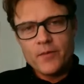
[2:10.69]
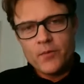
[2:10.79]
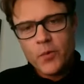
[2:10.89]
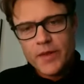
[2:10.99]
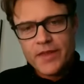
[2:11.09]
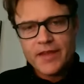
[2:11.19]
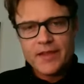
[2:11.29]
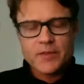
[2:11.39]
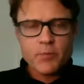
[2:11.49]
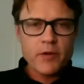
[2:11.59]
one thing
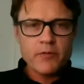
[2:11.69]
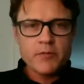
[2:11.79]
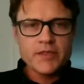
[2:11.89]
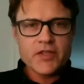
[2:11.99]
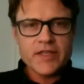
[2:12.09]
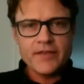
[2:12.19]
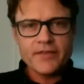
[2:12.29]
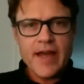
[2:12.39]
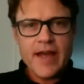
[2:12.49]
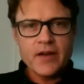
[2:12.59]
that probably just at
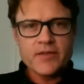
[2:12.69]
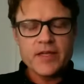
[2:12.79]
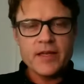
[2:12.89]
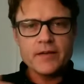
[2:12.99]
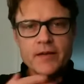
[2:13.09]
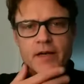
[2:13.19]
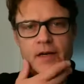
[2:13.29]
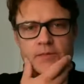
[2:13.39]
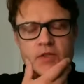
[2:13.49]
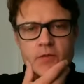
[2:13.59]
the outset
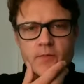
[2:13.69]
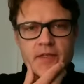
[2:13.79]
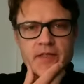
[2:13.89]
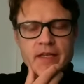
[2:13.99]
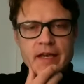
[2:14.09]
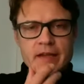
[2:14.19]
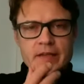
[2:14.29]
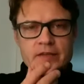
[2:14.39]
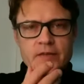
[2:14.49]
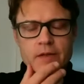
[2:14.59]
should be said
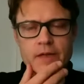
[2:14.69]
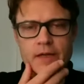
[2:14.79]
is